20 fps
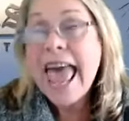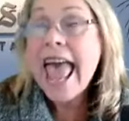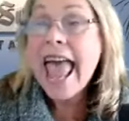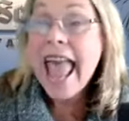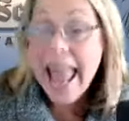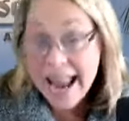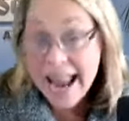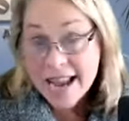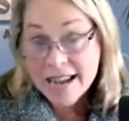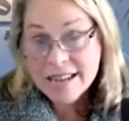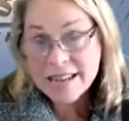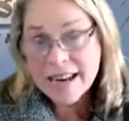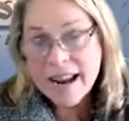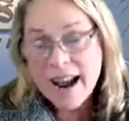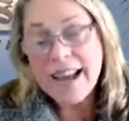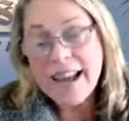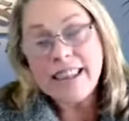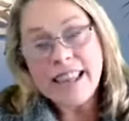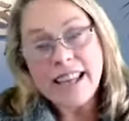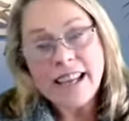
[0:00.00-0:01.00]
And
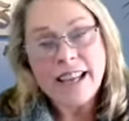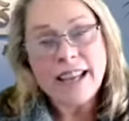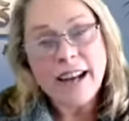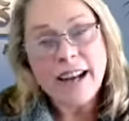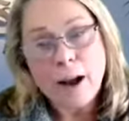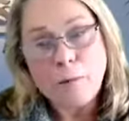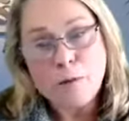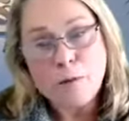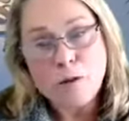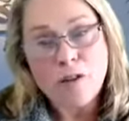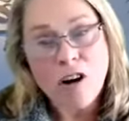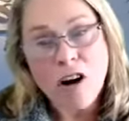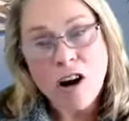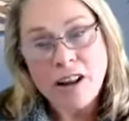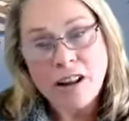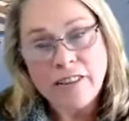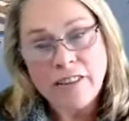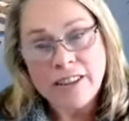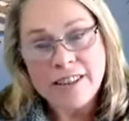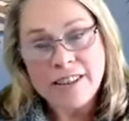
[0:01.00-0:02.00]
I think it helps for
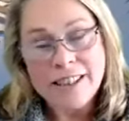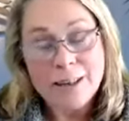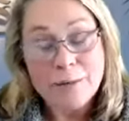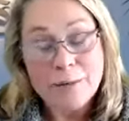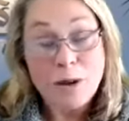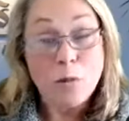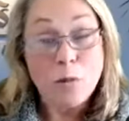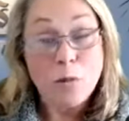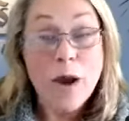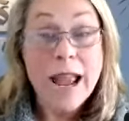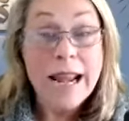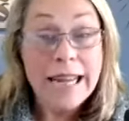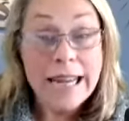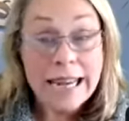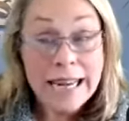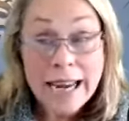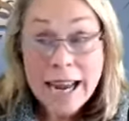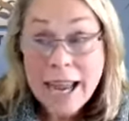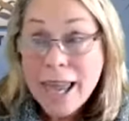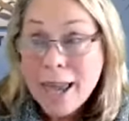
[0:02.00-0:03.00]
all of us to be
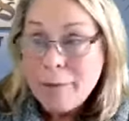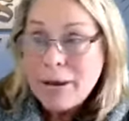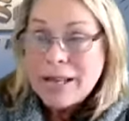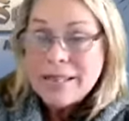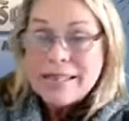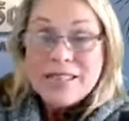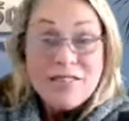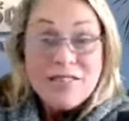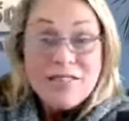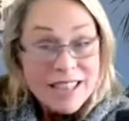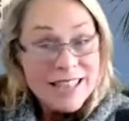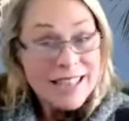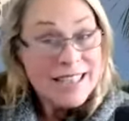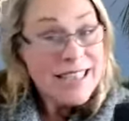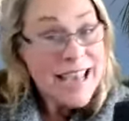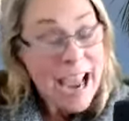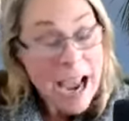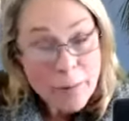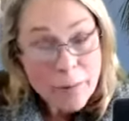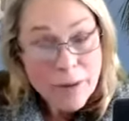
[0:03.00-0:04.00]
ready because if this is
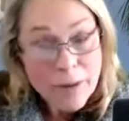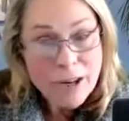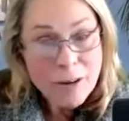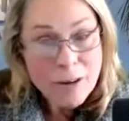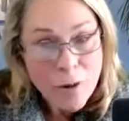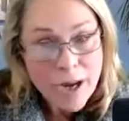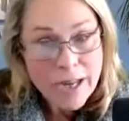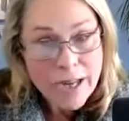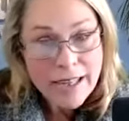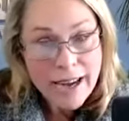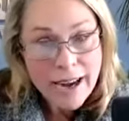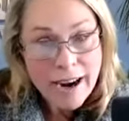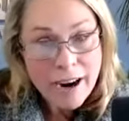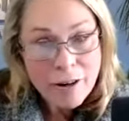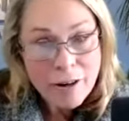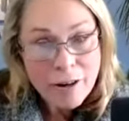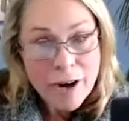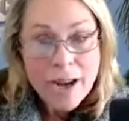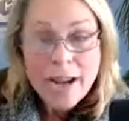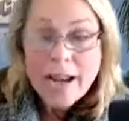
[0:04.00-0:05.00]
happening right
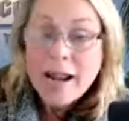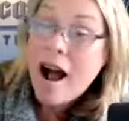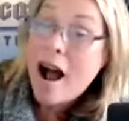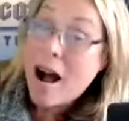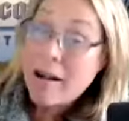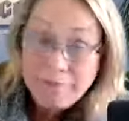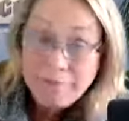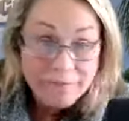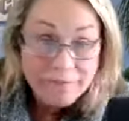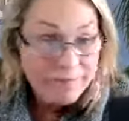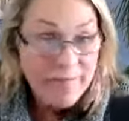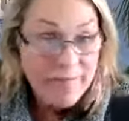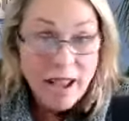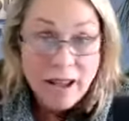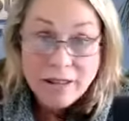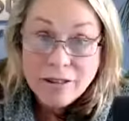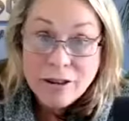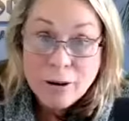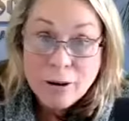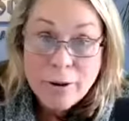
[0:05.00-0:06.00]
now, I
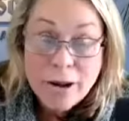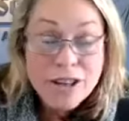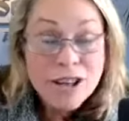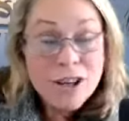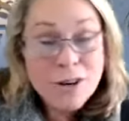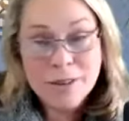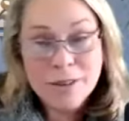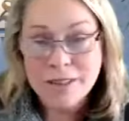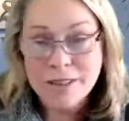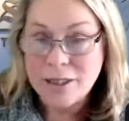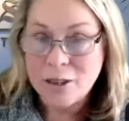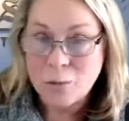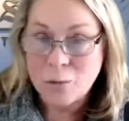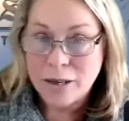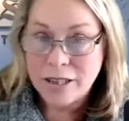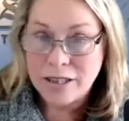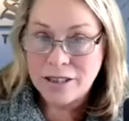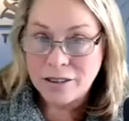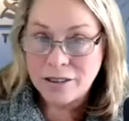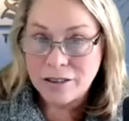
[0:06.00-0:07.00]
don't know about you, but this is way
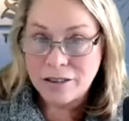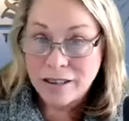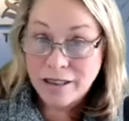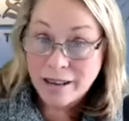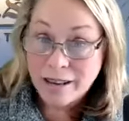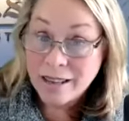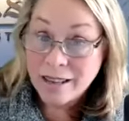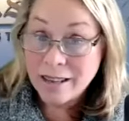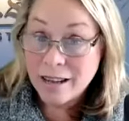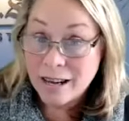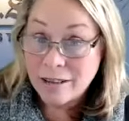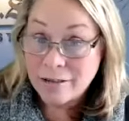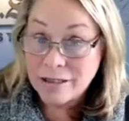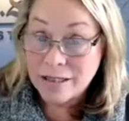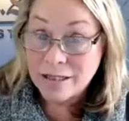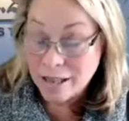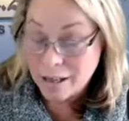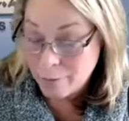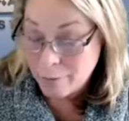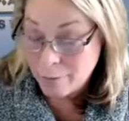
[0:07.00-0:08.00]
sooner than I thought it was
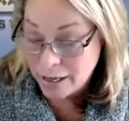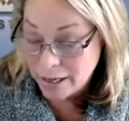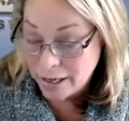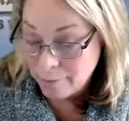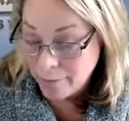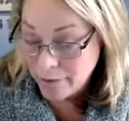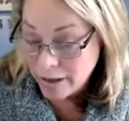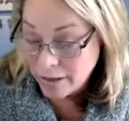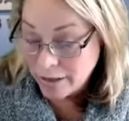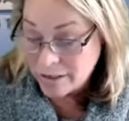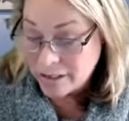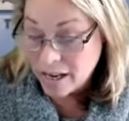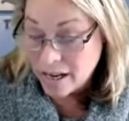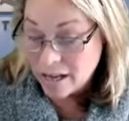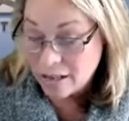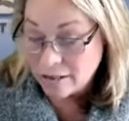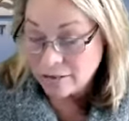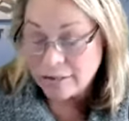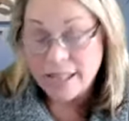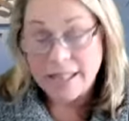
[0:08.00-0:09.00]
going to be.
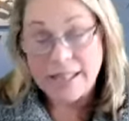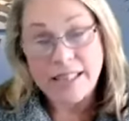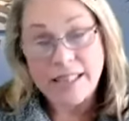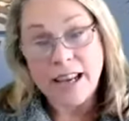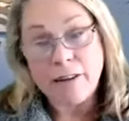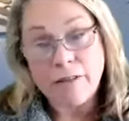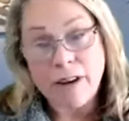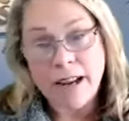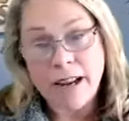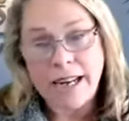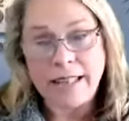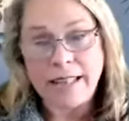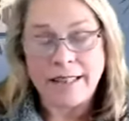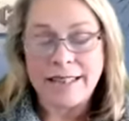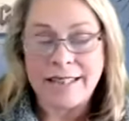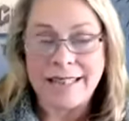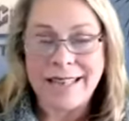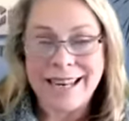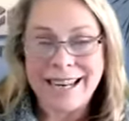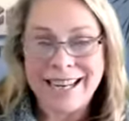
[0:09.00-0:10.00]
So let's get ready,
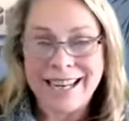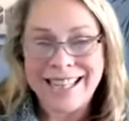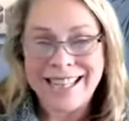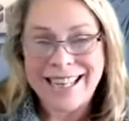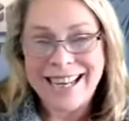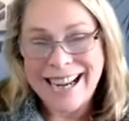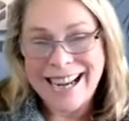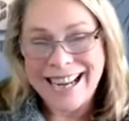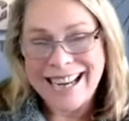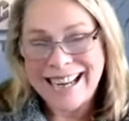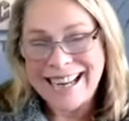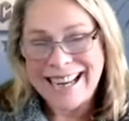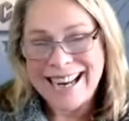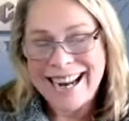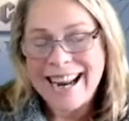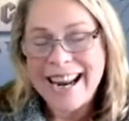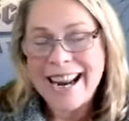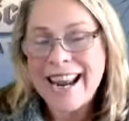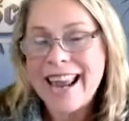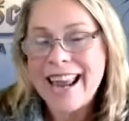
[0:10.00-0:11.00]
let's get educated,
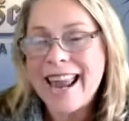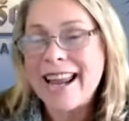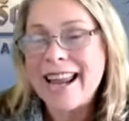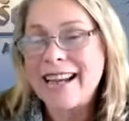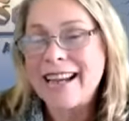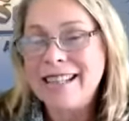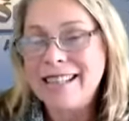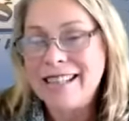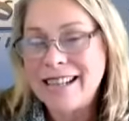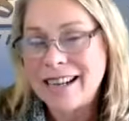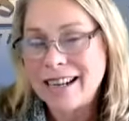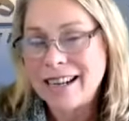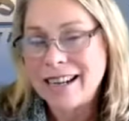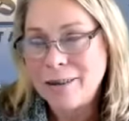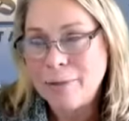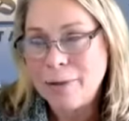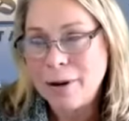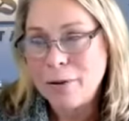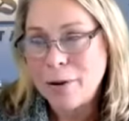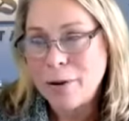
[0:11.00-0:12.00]
and uh,
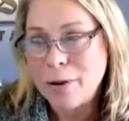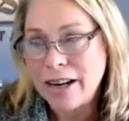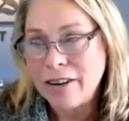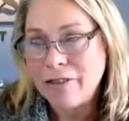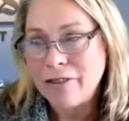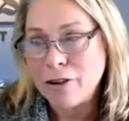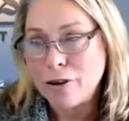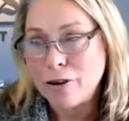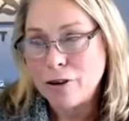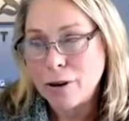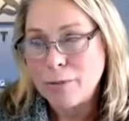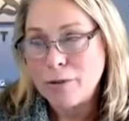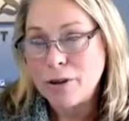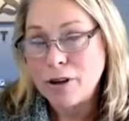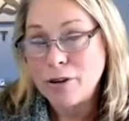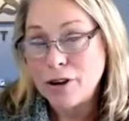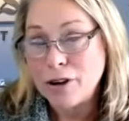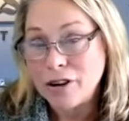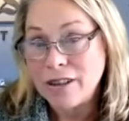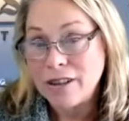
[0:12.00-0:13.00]
be ready for
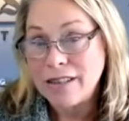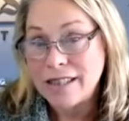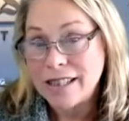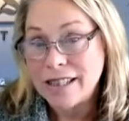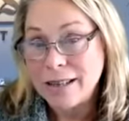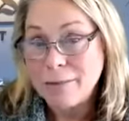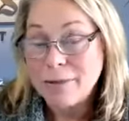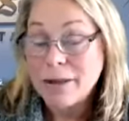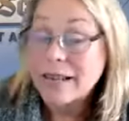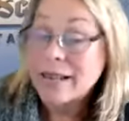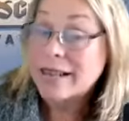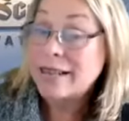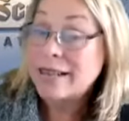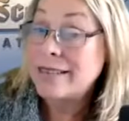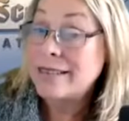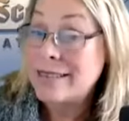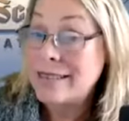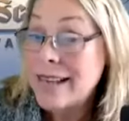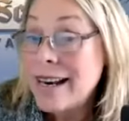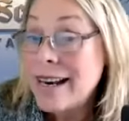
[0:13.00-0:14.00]
cryptocurrency
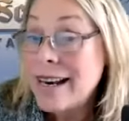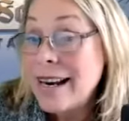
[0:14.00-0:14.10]
because